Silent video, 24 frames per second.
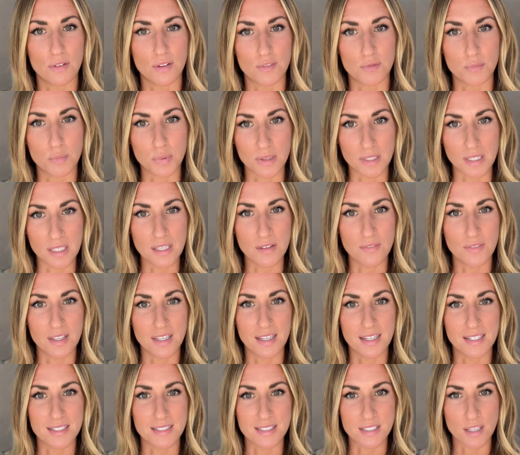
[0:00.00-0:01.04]
of
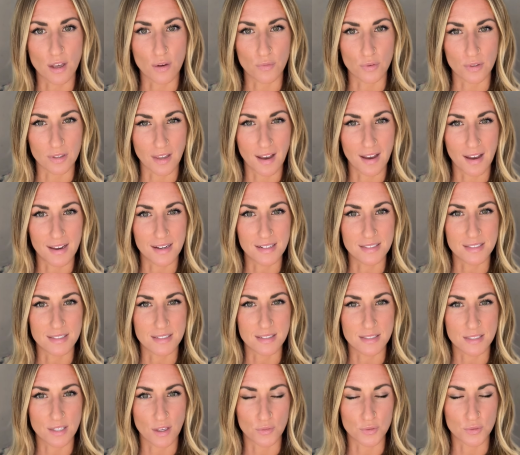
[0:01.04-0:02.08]
believing and self-reliance and
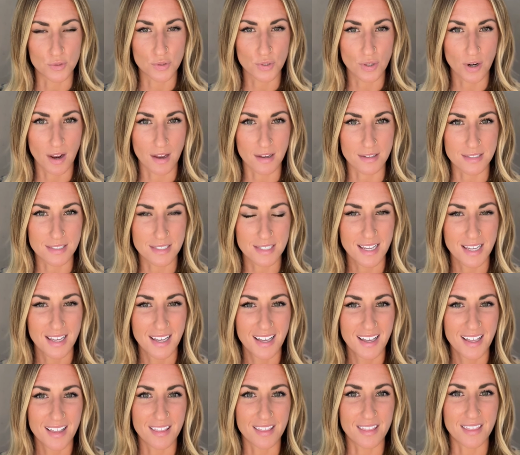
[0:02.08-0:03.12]
self-trust
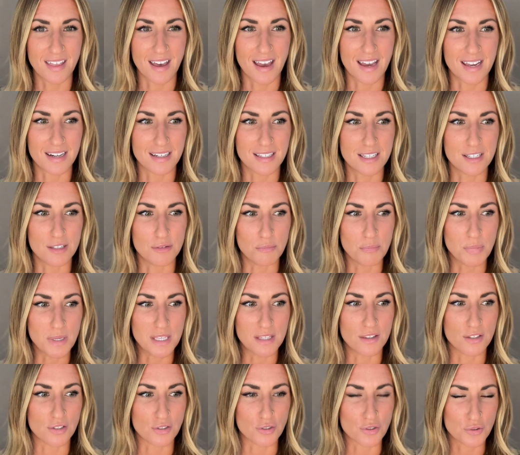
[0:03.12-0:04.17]
that can be
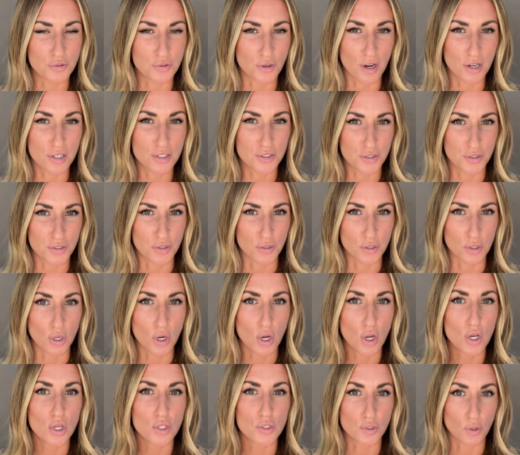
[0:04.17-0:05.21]
the structure
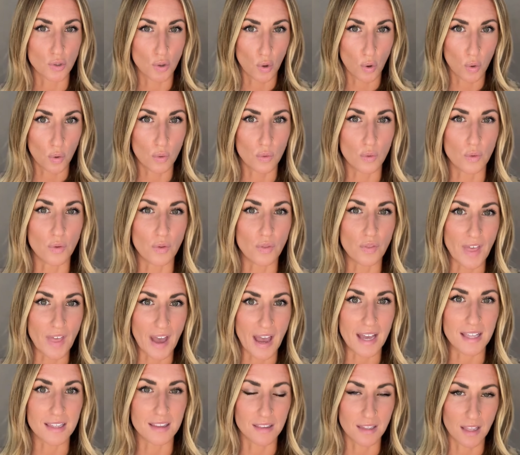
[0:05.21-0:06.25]
to hold
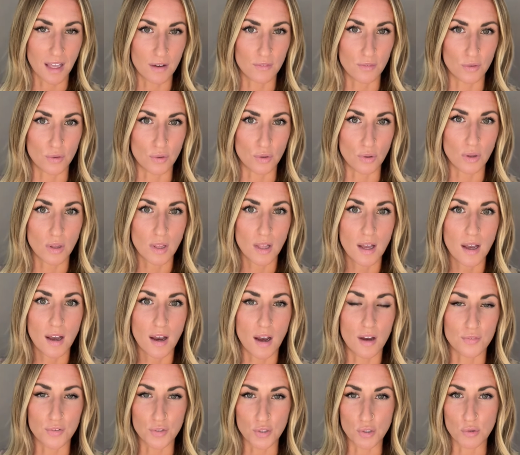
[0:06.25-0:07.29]
that level
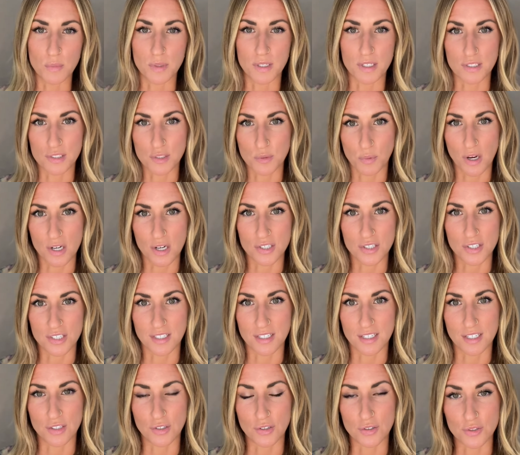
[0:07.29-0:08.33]
of human expression.
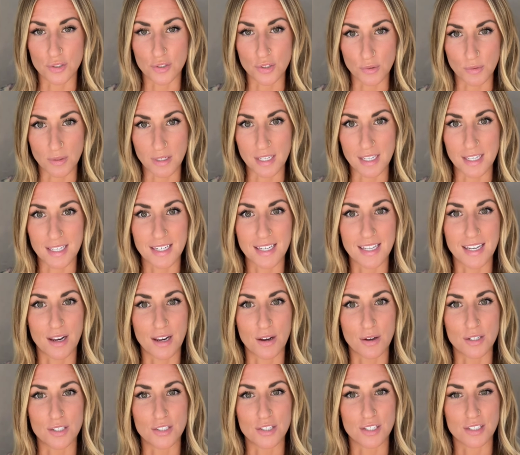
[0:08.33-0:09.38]
And you're doing it, and
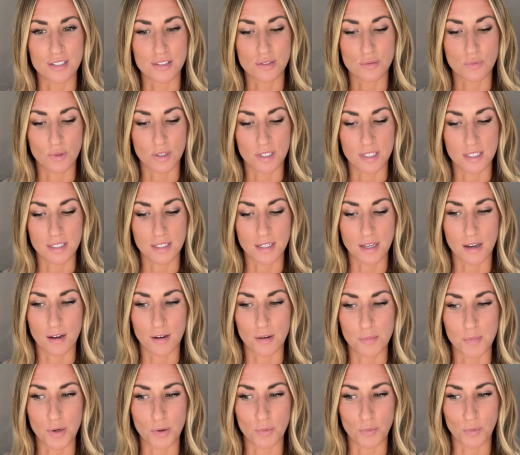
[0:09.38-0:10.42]
I just wanted to
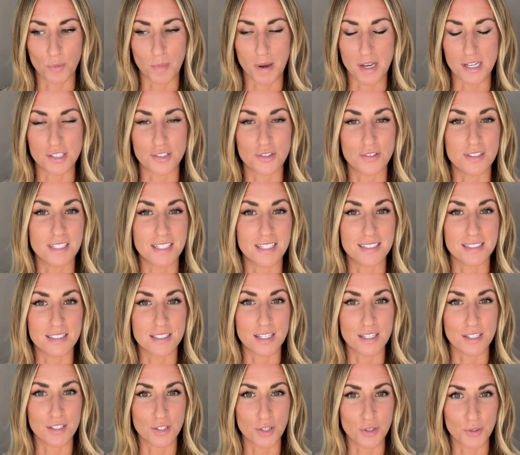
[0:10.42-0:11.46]
come and remind you to
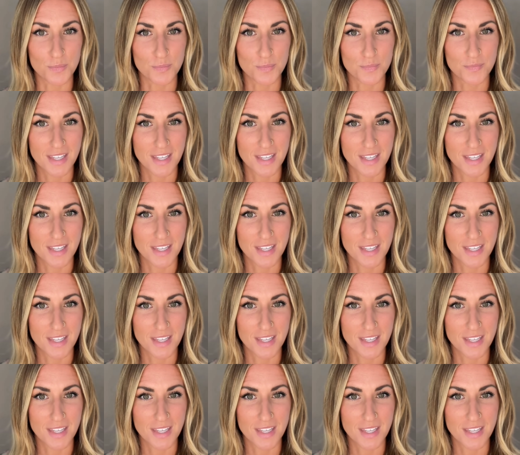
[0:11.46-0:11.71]
continue.